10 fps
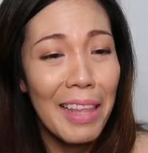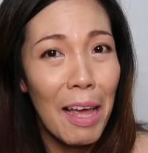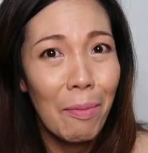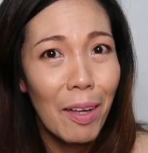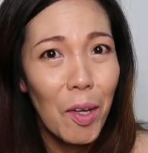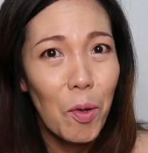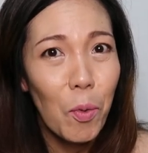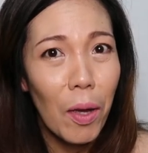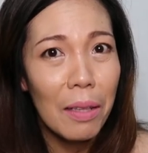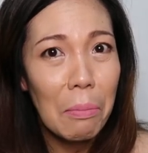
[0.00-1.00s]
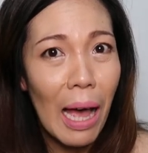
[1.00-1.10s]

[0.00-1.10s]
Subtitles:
time, what?